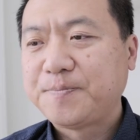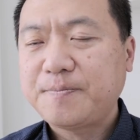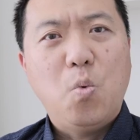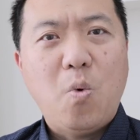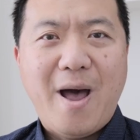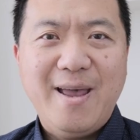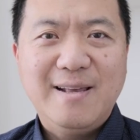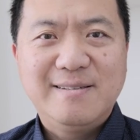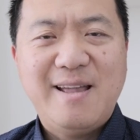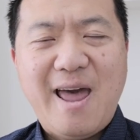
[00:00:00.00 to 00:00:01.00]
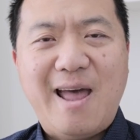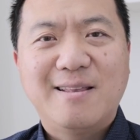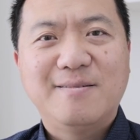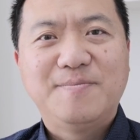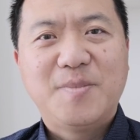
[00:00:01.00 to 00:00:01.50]
Why is that?
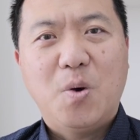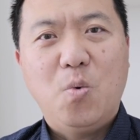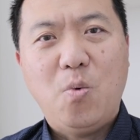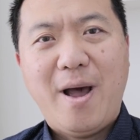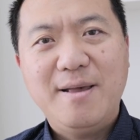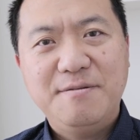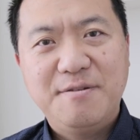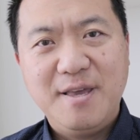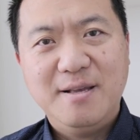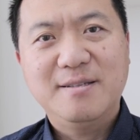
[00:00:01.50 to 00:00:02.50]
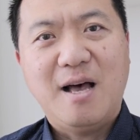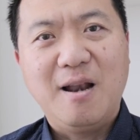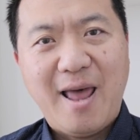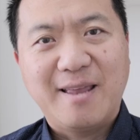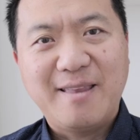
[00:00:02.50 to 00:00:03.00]
Why things are
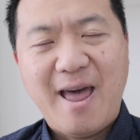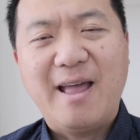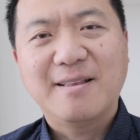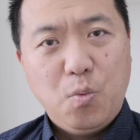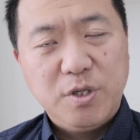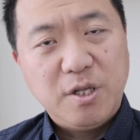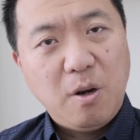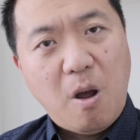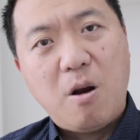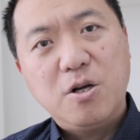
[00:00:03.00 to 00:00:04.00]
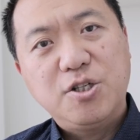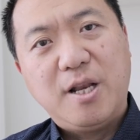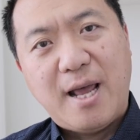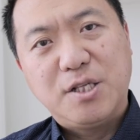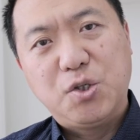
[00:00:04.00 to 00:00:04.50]
like that? With a large
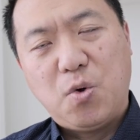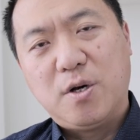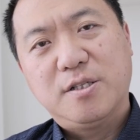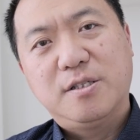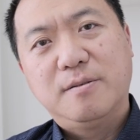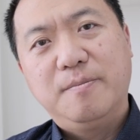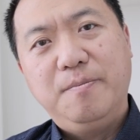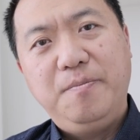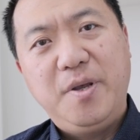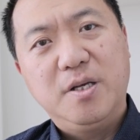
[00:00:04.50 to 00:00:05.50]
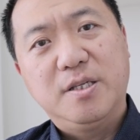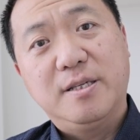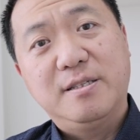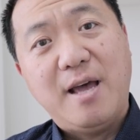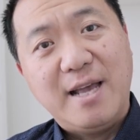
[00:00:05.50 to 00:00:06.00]
light source, because the
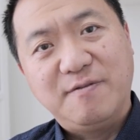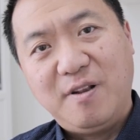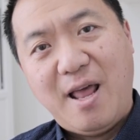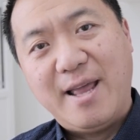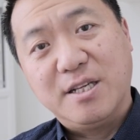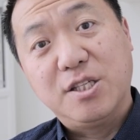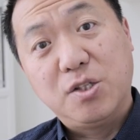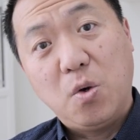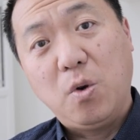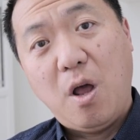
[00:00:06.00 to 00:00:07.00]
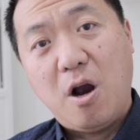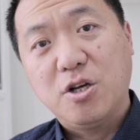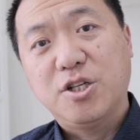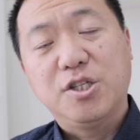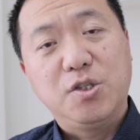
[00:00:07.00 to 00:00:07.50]
size of the light is so
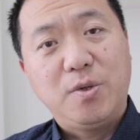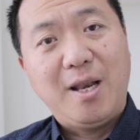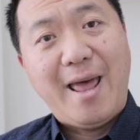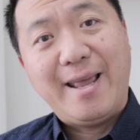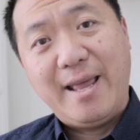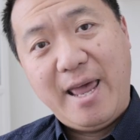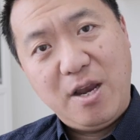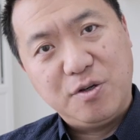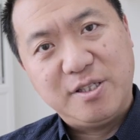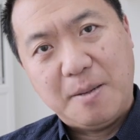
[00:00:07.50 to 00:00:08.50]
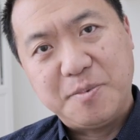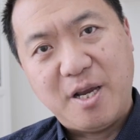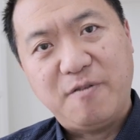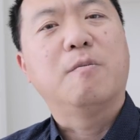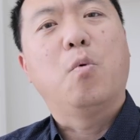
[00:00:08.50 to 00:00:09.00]
large, so the light can hit your
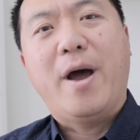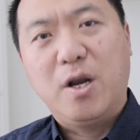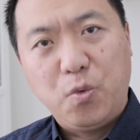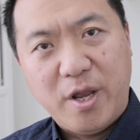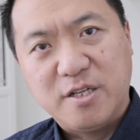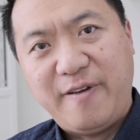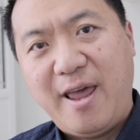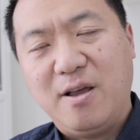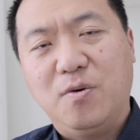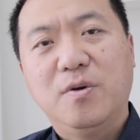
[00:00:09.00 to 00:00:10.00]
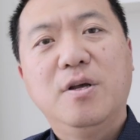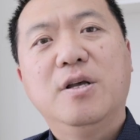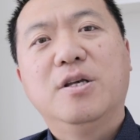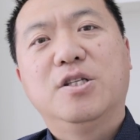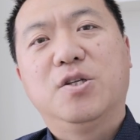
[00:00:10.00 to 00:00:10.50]
subject from a wider range of angle.
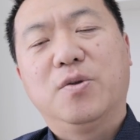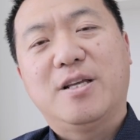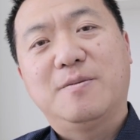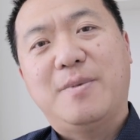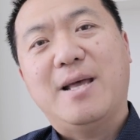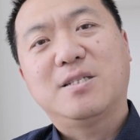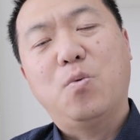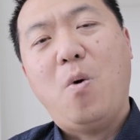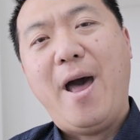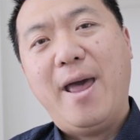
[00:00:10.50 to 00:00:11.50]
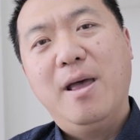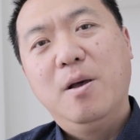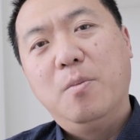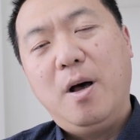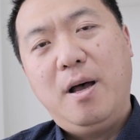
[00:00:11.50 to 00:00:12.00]
So that's why
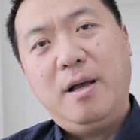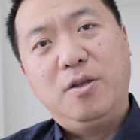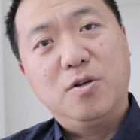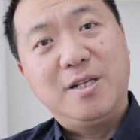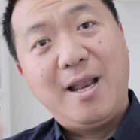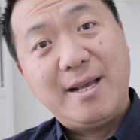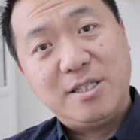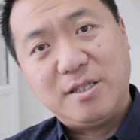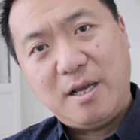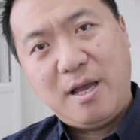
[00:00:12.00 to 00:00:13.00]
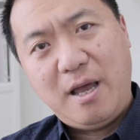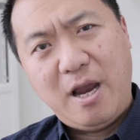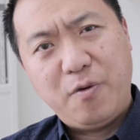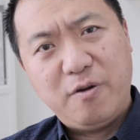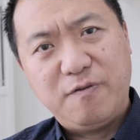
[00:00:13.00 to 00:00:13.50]
there's a less
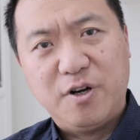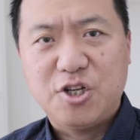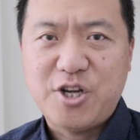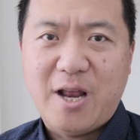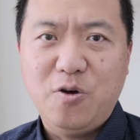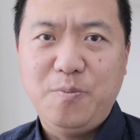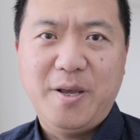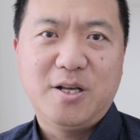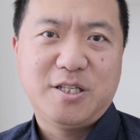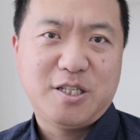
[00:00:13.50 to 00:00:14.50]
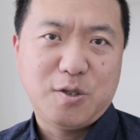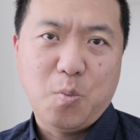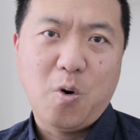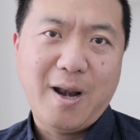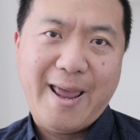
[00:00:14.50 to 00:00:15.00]
area for the shadow, because there's
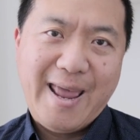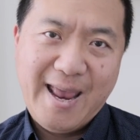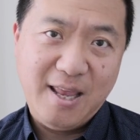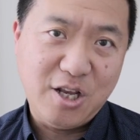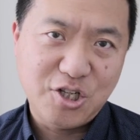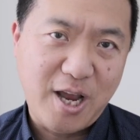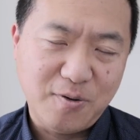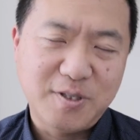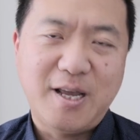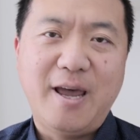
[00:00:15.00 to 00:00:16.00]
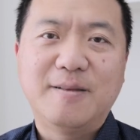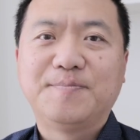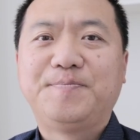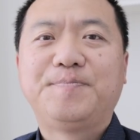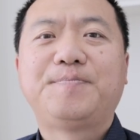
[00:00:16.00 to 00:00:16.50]
more light hitting the shadow side.
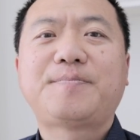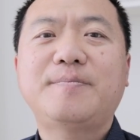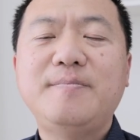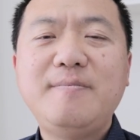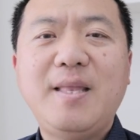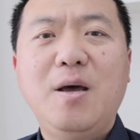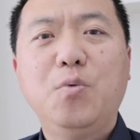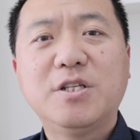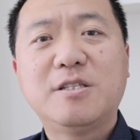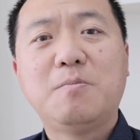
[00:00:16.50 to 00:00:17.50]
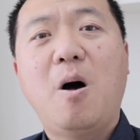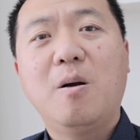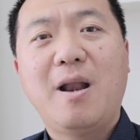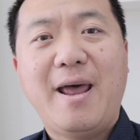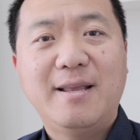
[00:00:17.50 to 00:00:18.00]
With a
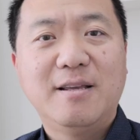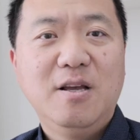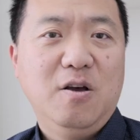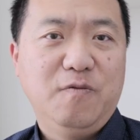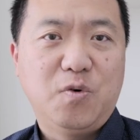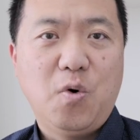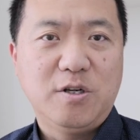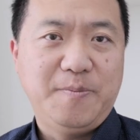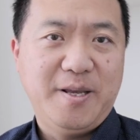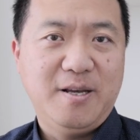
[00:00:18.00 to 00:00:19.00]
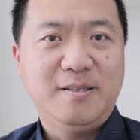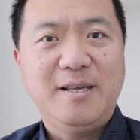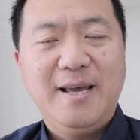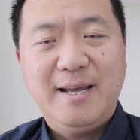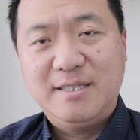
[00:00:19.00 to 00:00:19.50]
smaller light, of course,
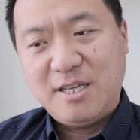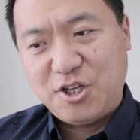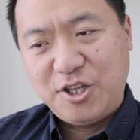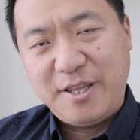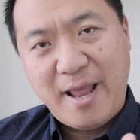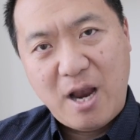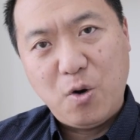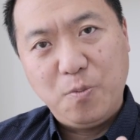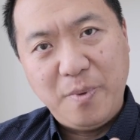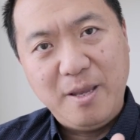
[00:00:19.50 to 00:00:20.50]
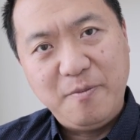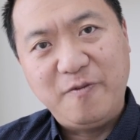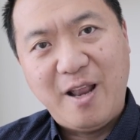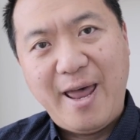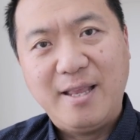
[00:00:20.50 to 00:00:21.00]
because it's such a narrow beam
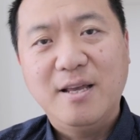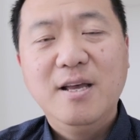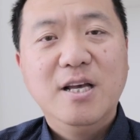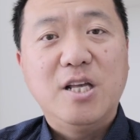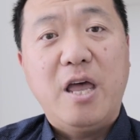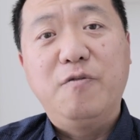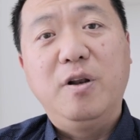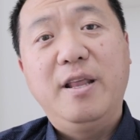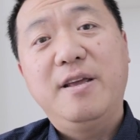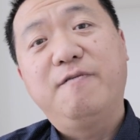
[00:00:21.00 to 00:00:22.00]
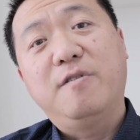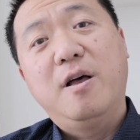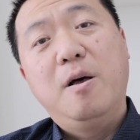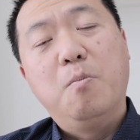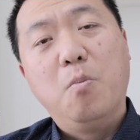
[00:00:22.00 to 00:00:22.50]
of light, it will leave
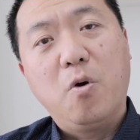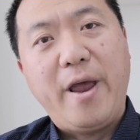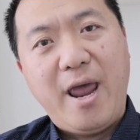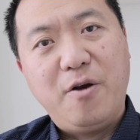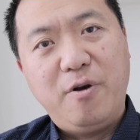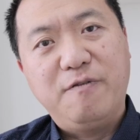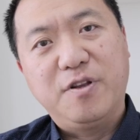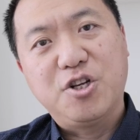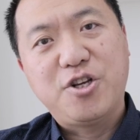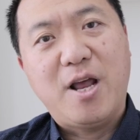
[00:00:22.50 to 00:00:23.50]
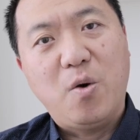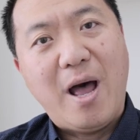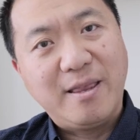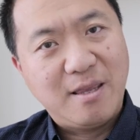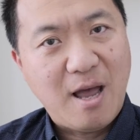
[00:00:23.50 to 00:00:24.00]
more area for the shadow
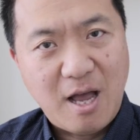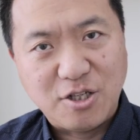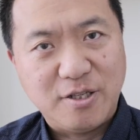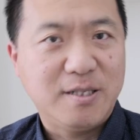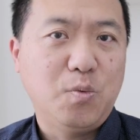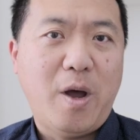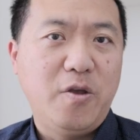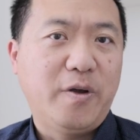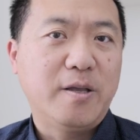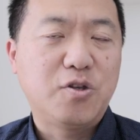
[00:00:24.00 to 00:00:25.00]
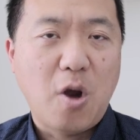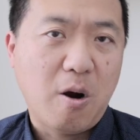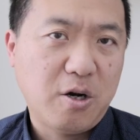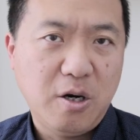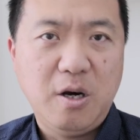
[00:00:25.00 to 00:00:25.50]
untouched. That's why you get
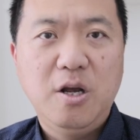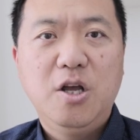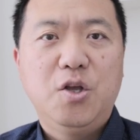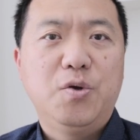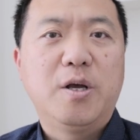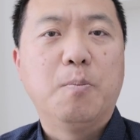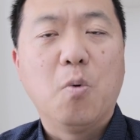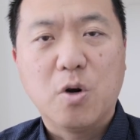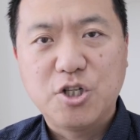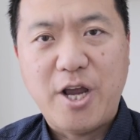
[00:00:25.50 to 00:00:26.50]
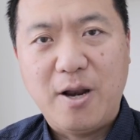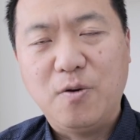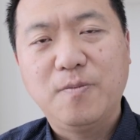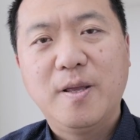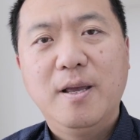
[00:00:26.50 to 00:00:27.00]
darker, you get more shadow.
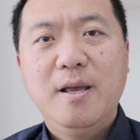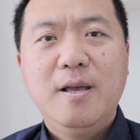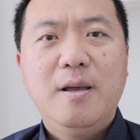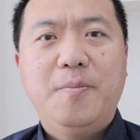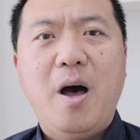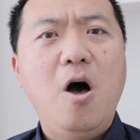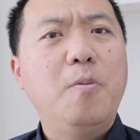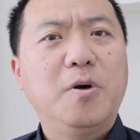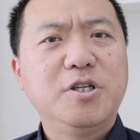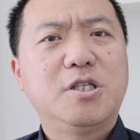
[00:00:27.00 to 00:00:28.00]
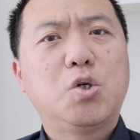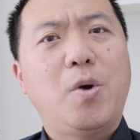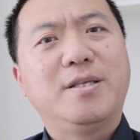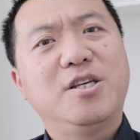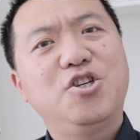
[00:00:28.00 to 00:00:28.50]
But how about this
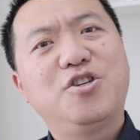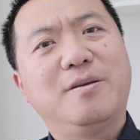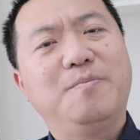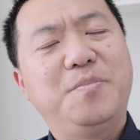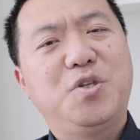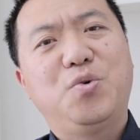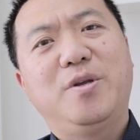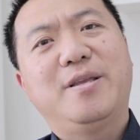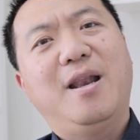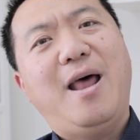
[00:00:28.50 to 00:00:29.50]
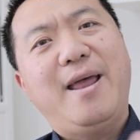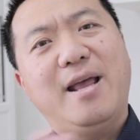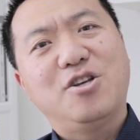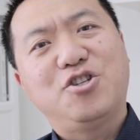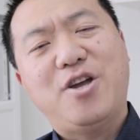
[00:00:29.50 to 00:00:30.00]
transition between the
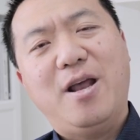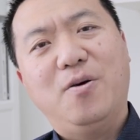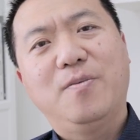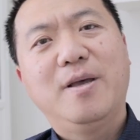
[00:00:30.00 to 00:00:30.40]
light and shadow?